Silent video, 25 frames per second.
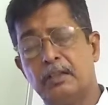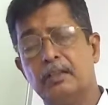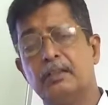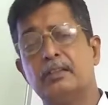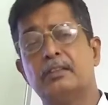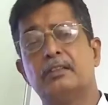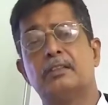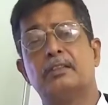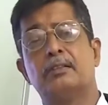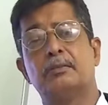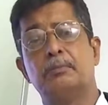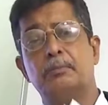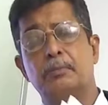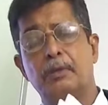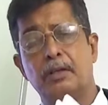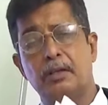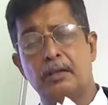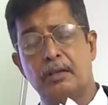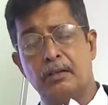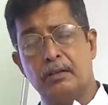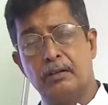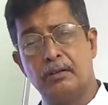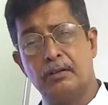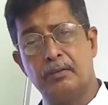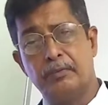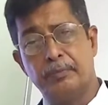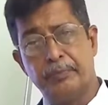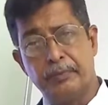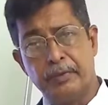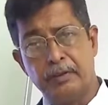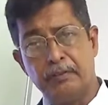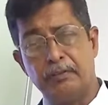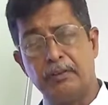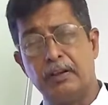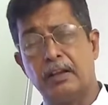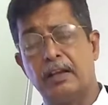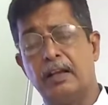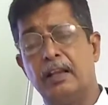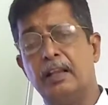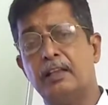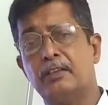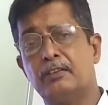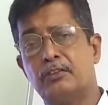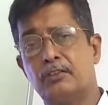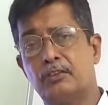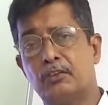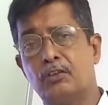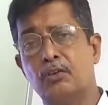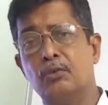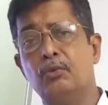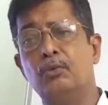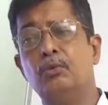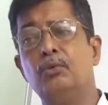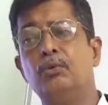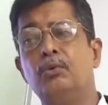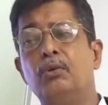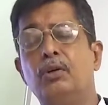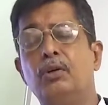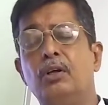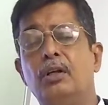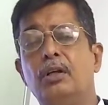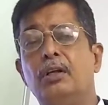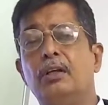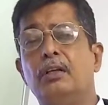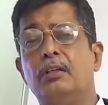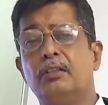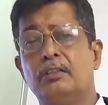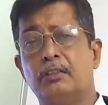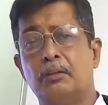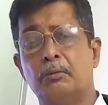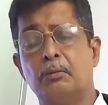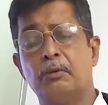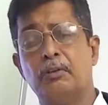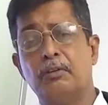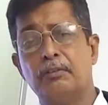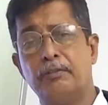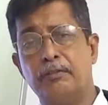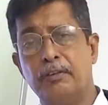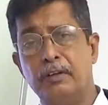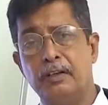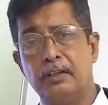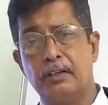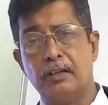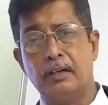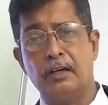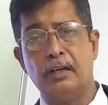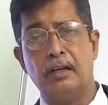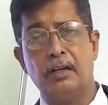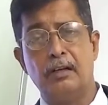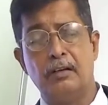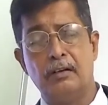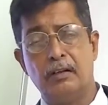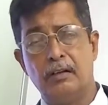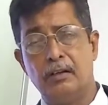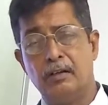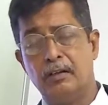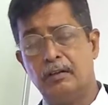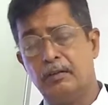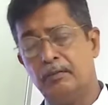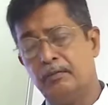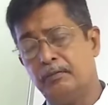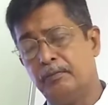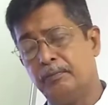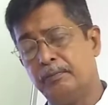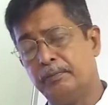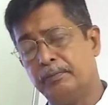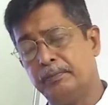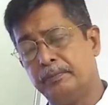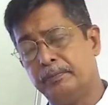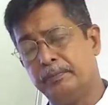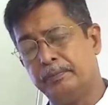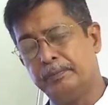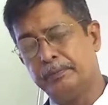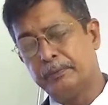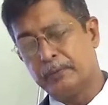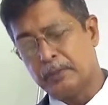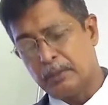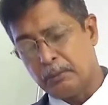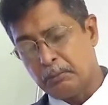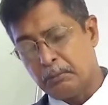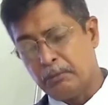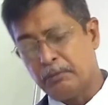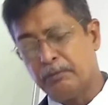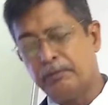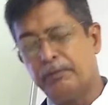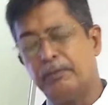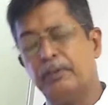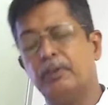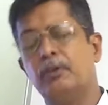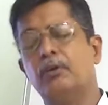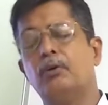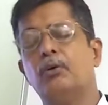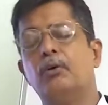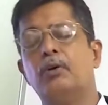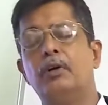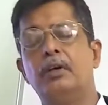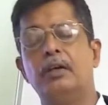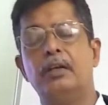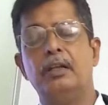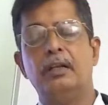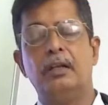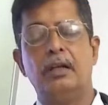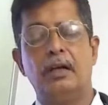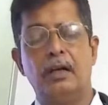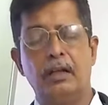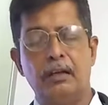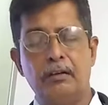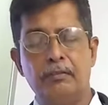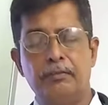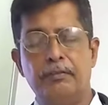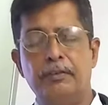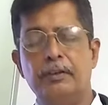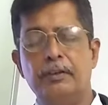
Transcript: then those contaminants are going to go back into that bearing and act as an abrasive and